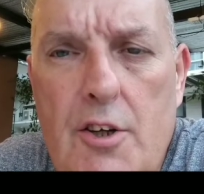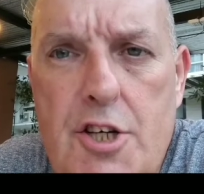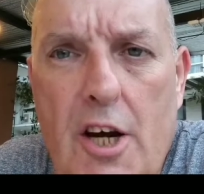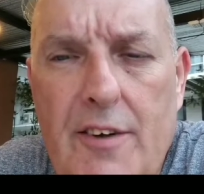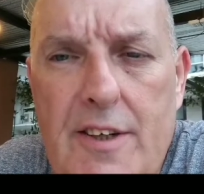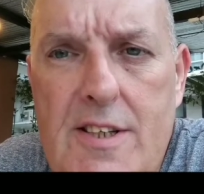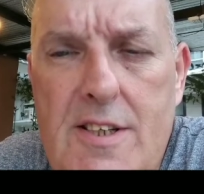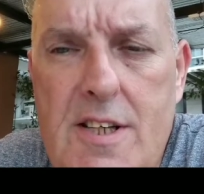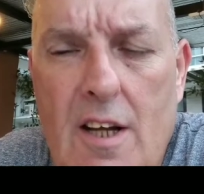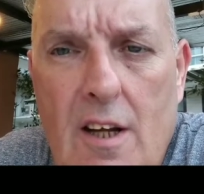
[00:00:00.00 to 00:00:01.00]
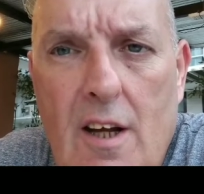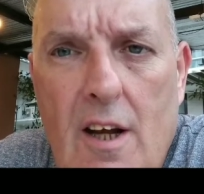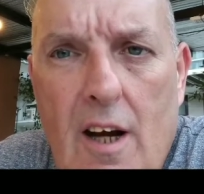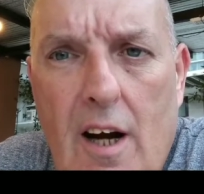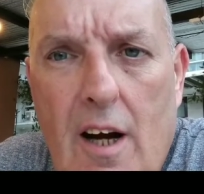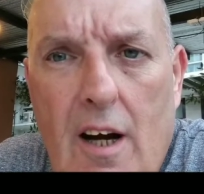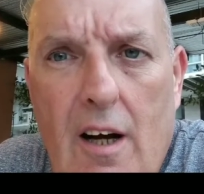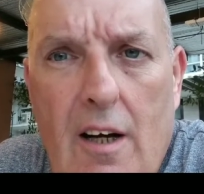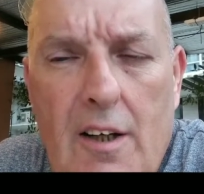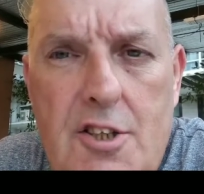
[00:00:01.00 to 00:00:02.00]
Jerry's,
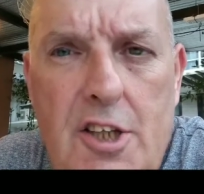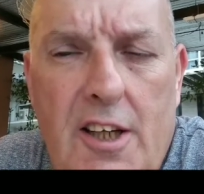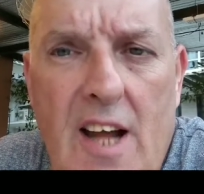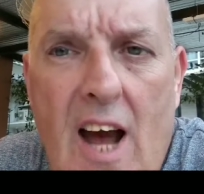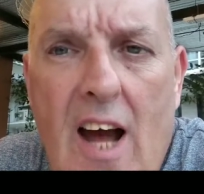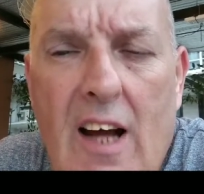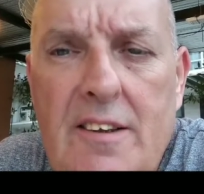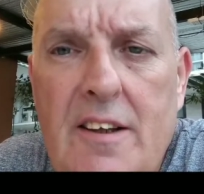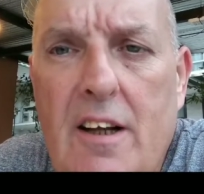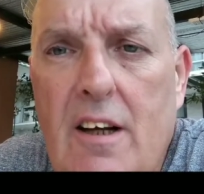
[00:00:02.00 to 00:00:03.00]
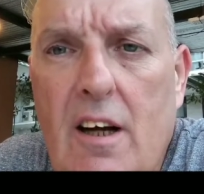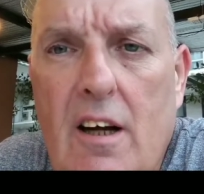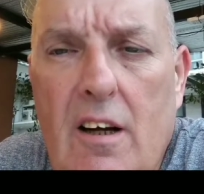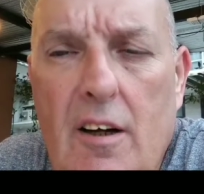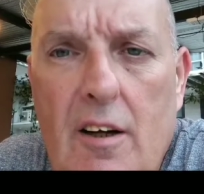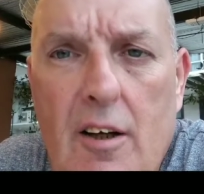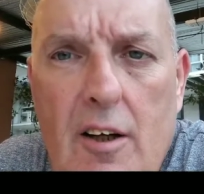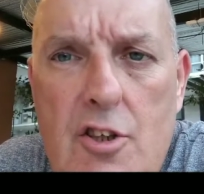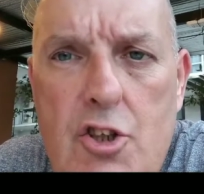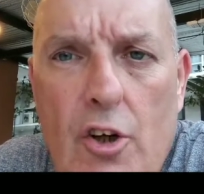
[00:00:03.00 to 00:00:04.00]
Chickenan,
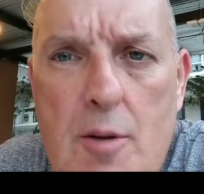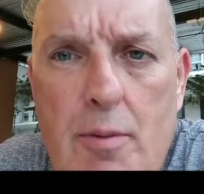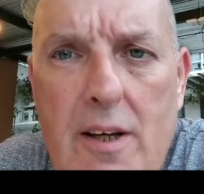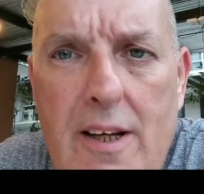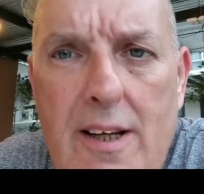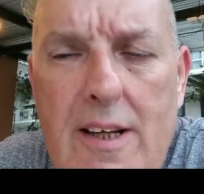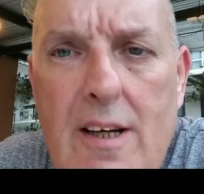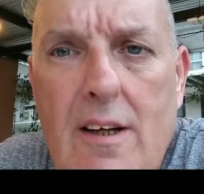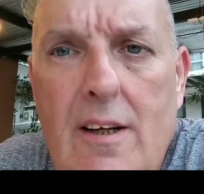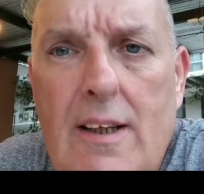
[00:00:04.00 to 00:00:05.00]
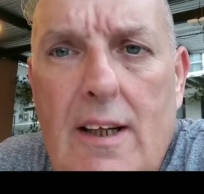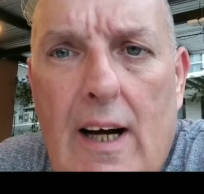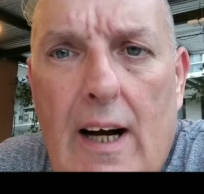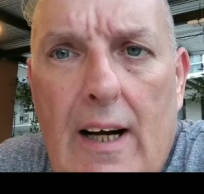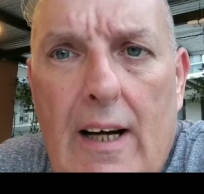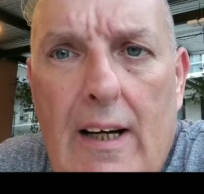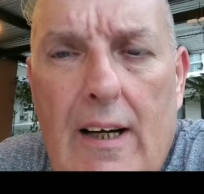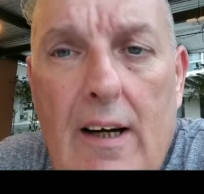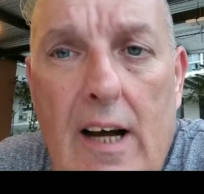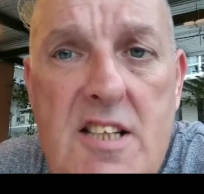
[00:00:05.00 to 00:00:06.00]
Jollibee,
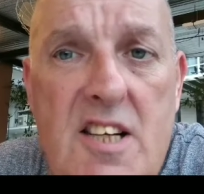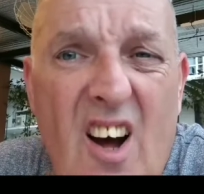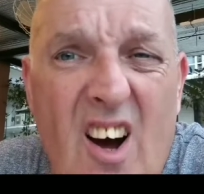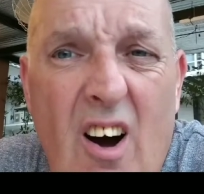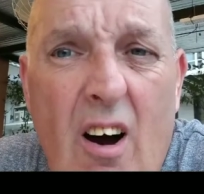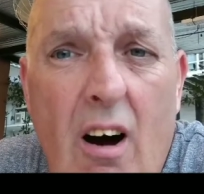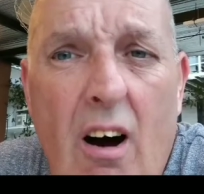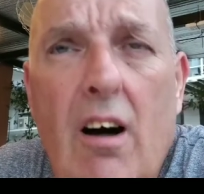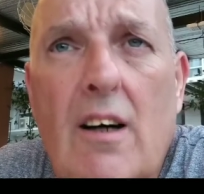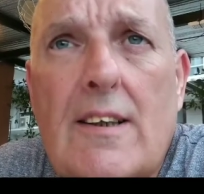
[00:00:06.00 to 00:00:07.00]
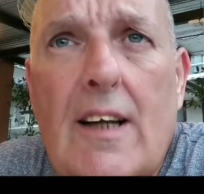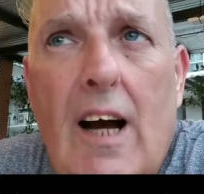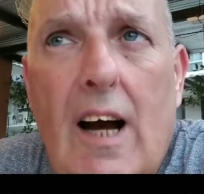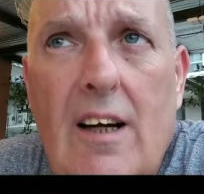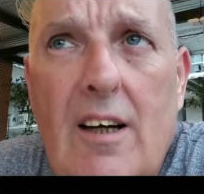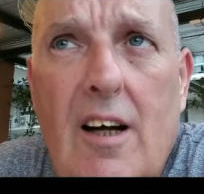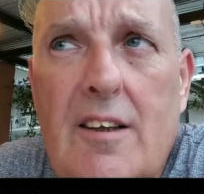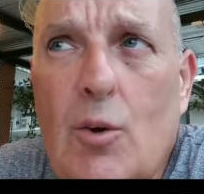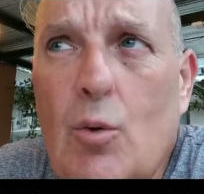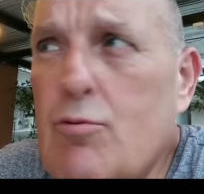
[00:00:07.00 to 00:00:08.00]
SNR, and
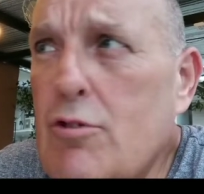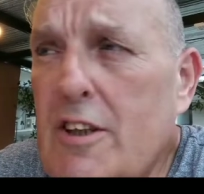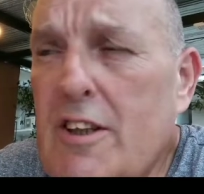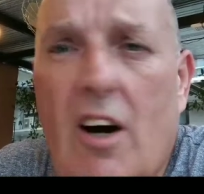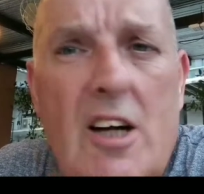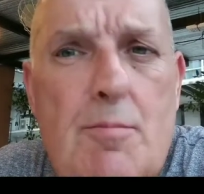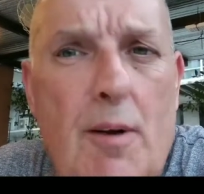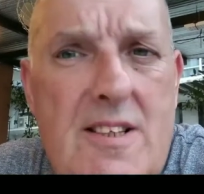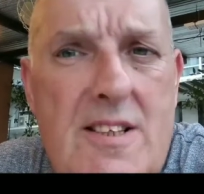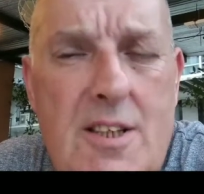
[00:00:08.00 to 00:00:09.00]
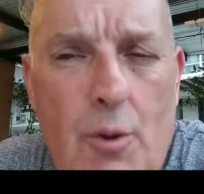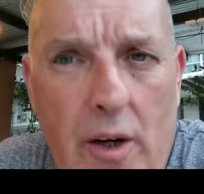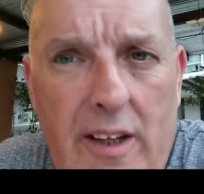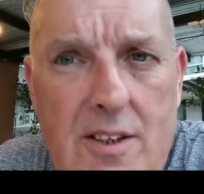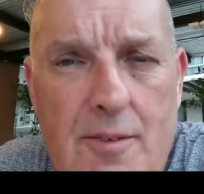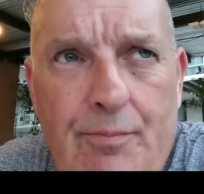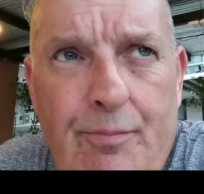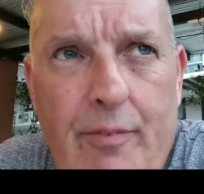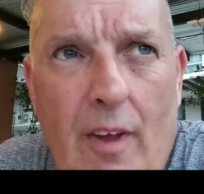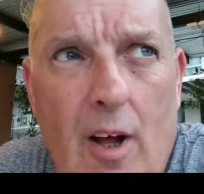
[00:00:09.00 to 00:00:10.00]
they're all really nice places to eat,
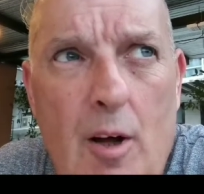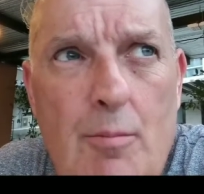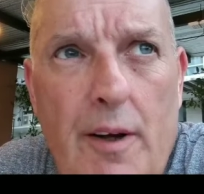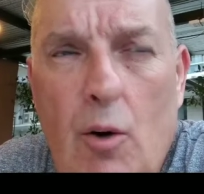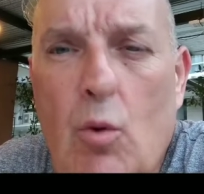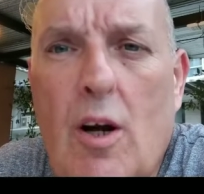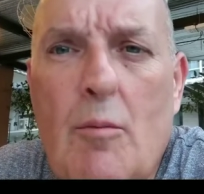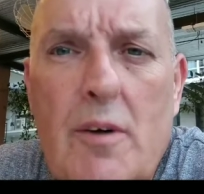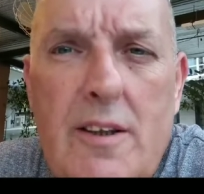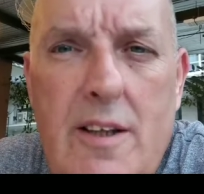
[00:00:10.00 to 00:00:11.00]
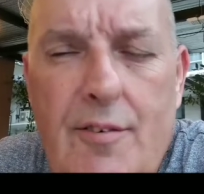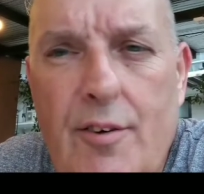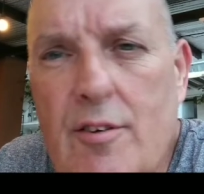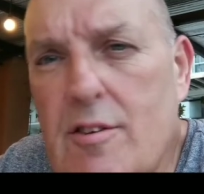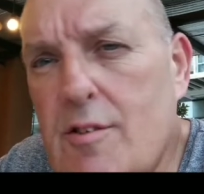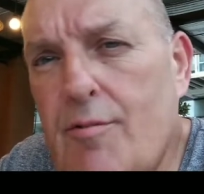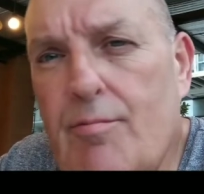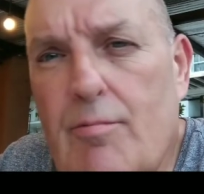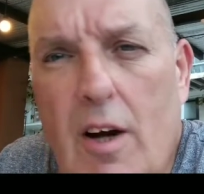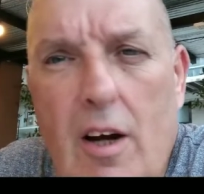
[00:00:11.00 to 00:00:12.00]
but they all come with a different
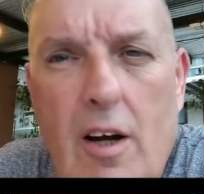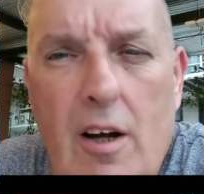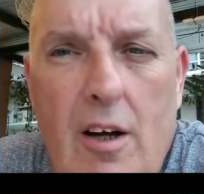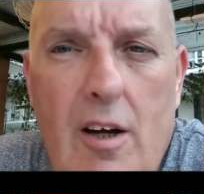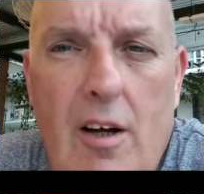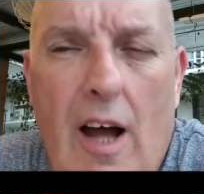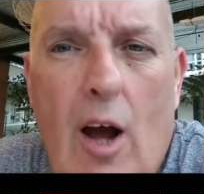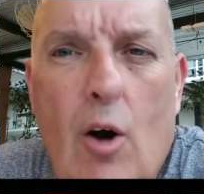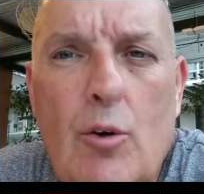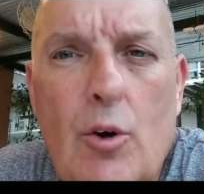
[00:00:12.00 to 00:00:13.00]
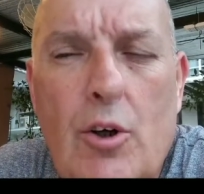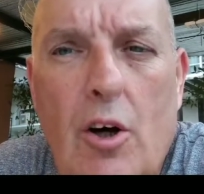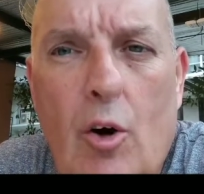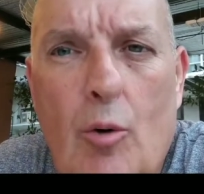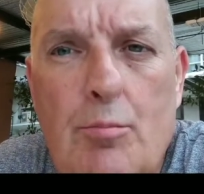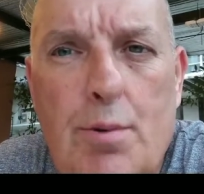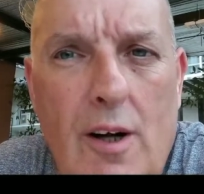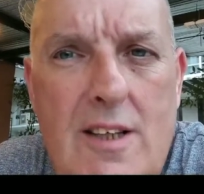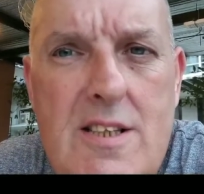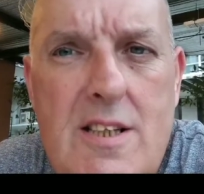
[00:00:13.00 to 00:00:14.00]
outlook on
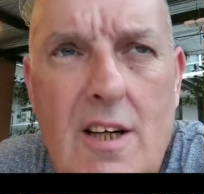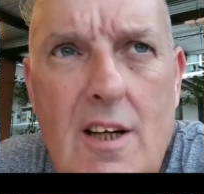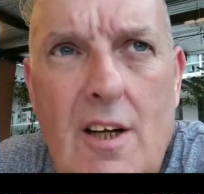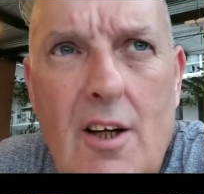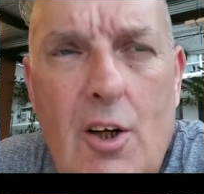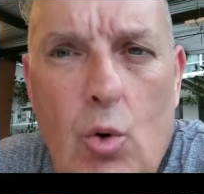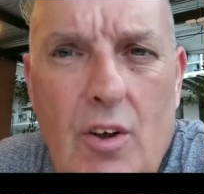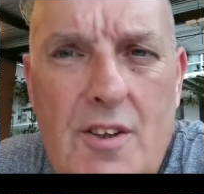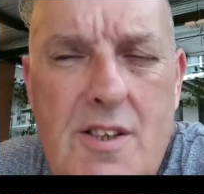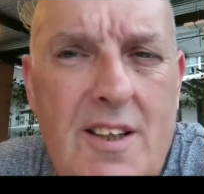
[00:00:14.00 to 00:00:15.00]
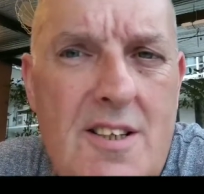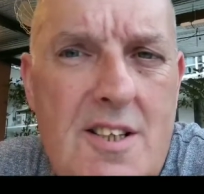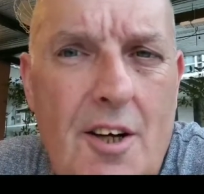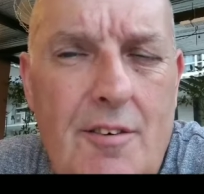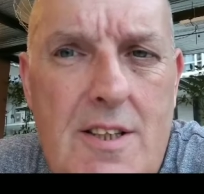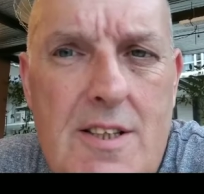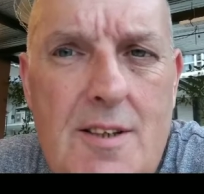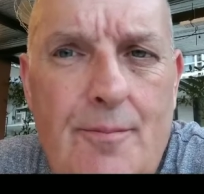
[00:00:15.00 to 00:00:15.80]
price, quality and service.